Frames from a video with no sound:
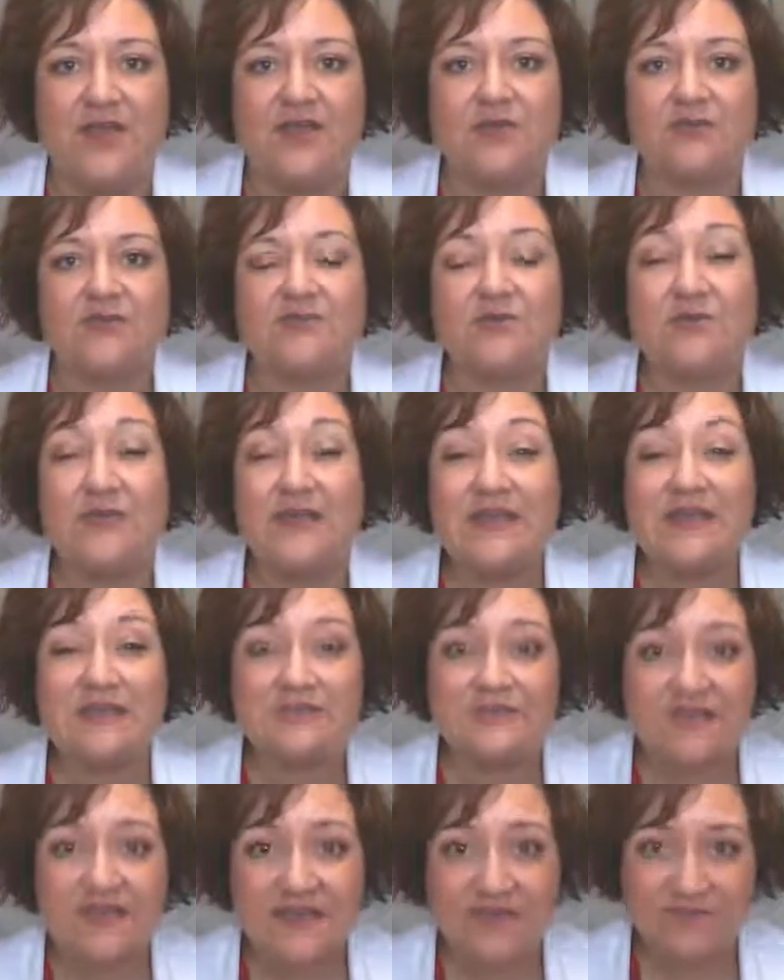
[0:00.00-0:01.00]
So
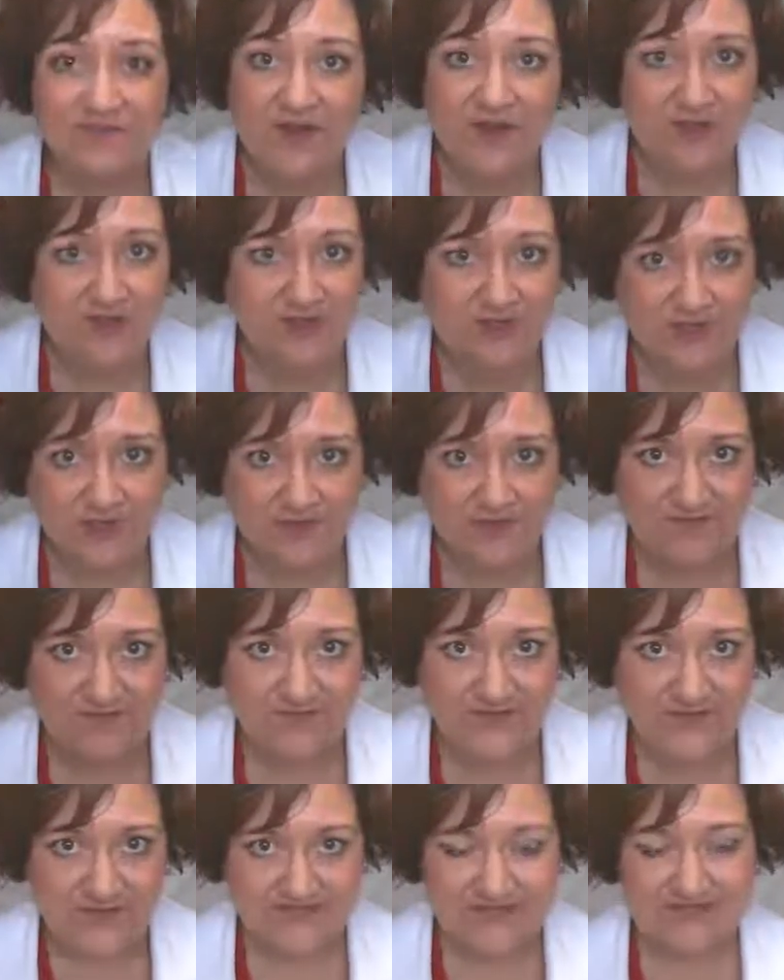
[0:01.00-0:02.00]
if they followed your
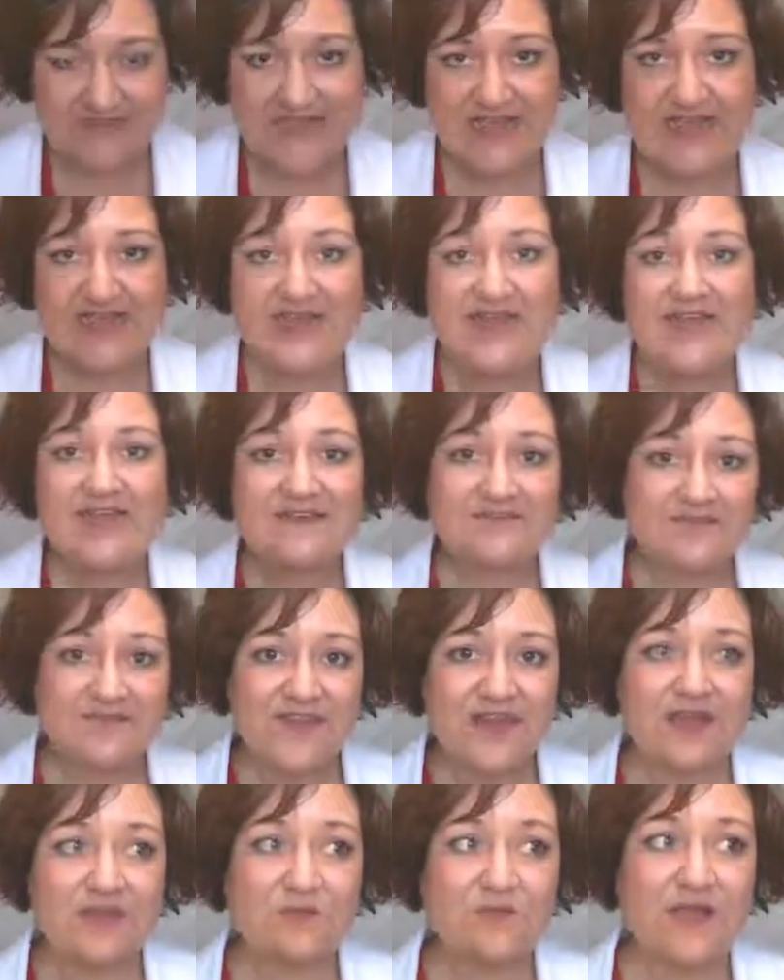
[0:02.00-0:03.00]
advice, if
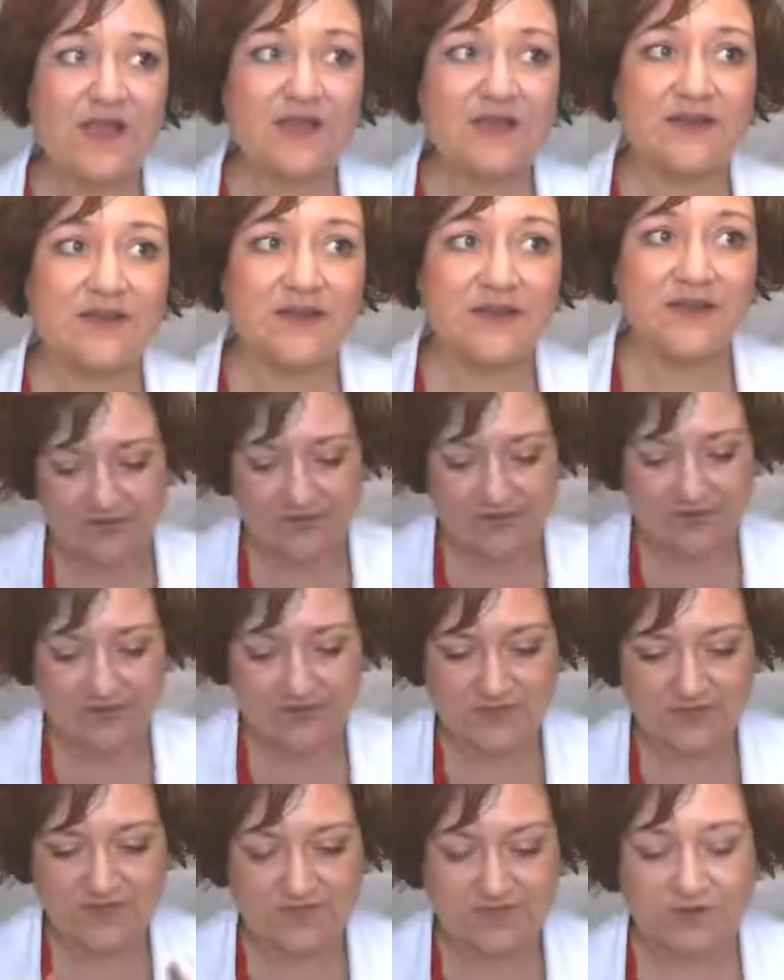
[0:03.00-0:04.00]
they read
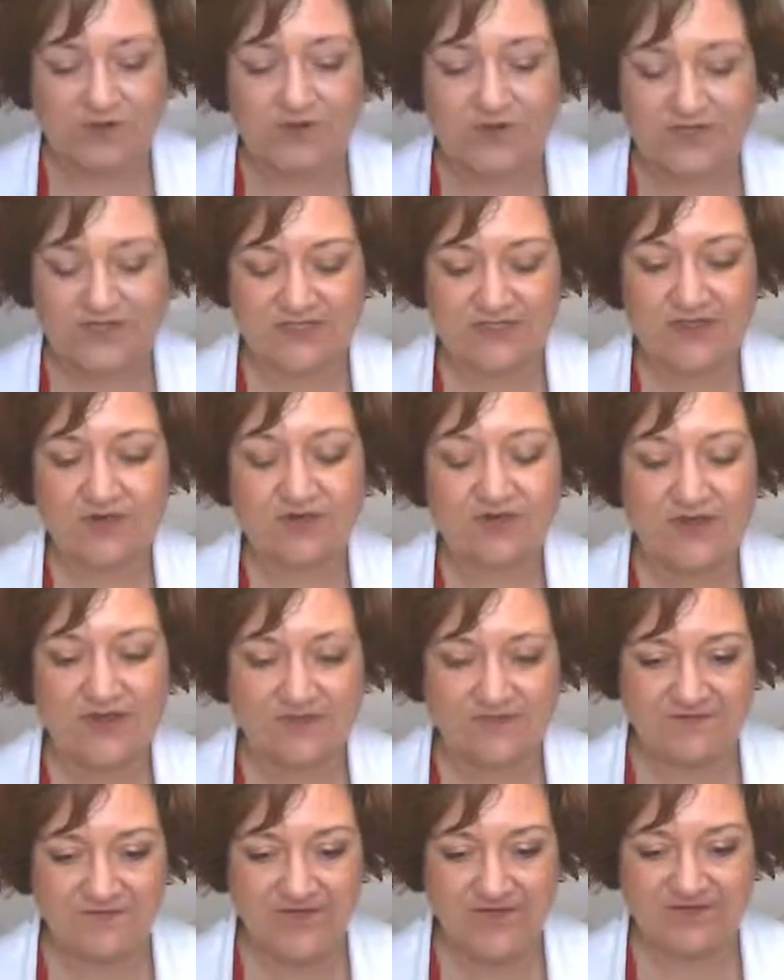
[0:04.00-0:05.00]
your stories, your
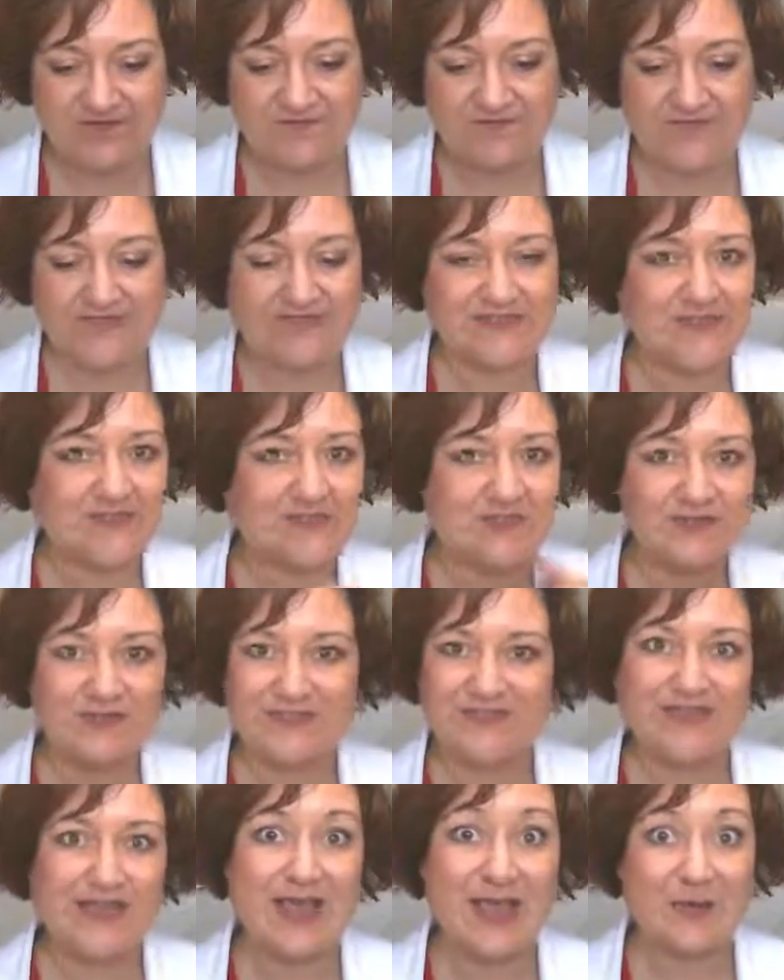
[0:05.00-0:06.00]
advice, if they did your
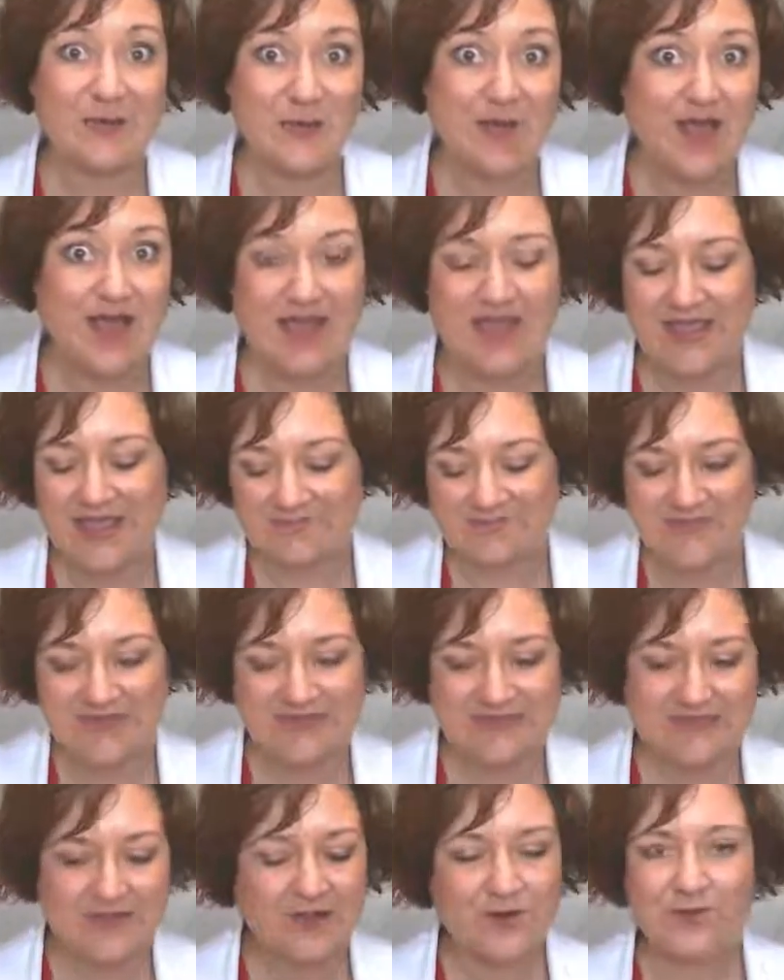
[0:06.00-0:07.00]
DIY, if they
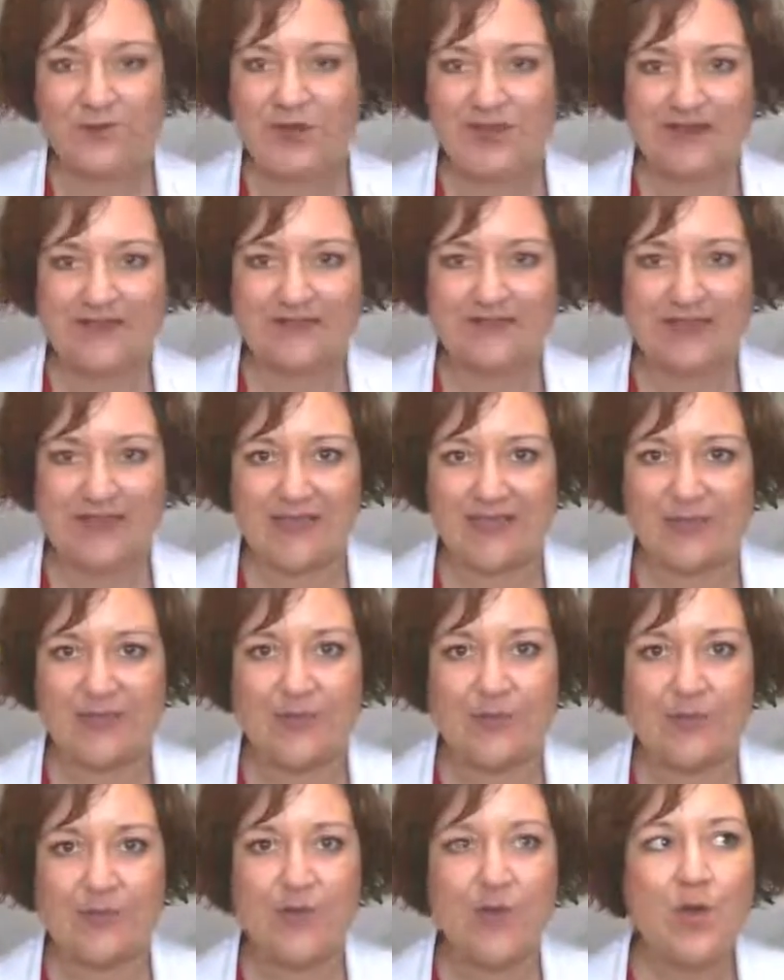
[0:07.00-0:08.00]
decorated like
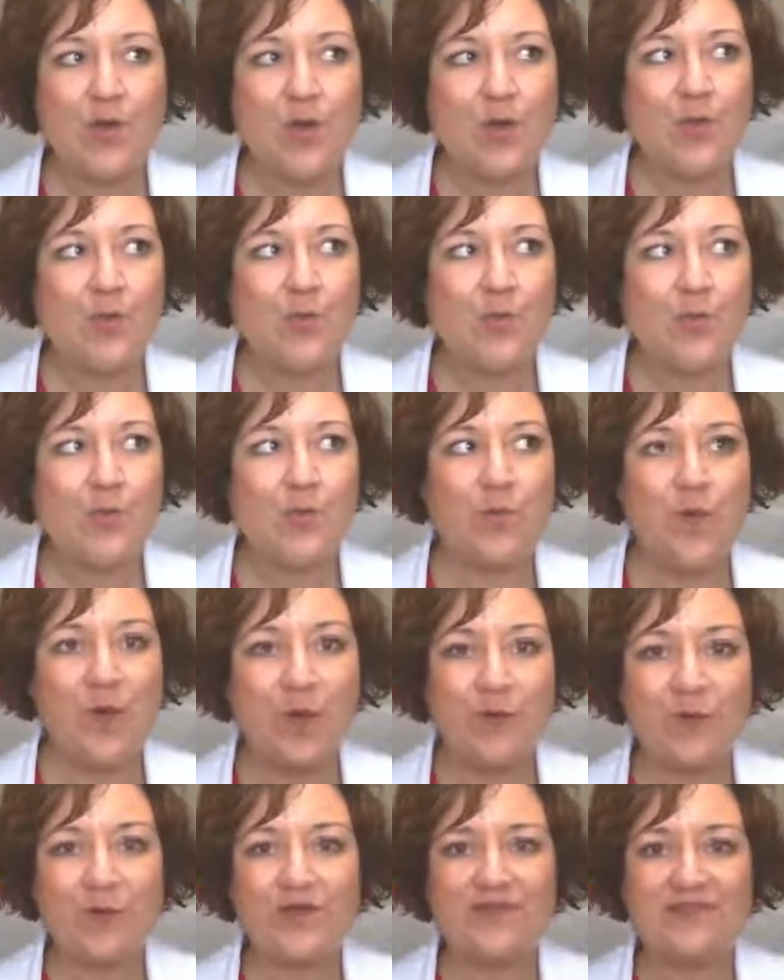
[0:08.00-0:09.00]
you,
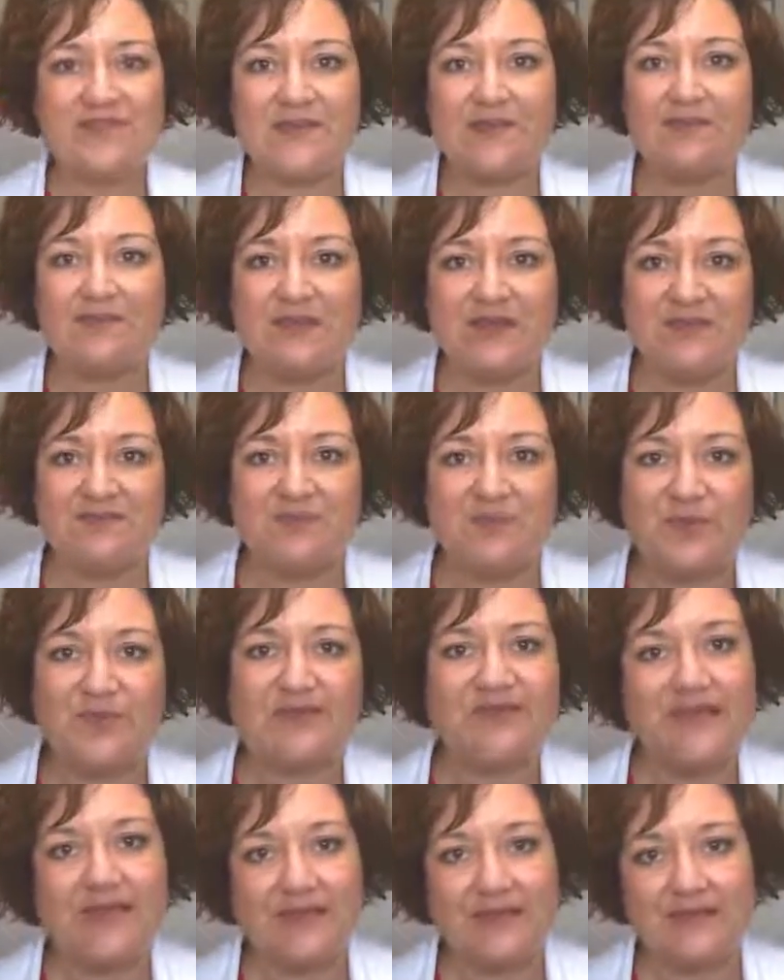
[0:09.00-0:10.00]
what would their life be
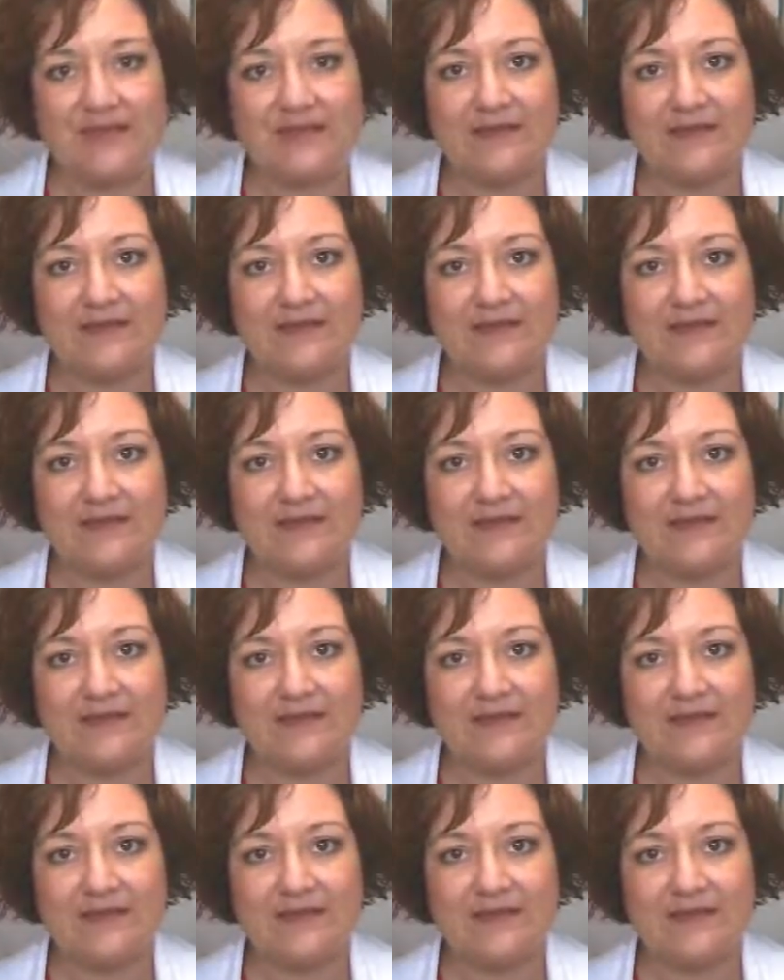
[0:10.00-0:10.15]
like?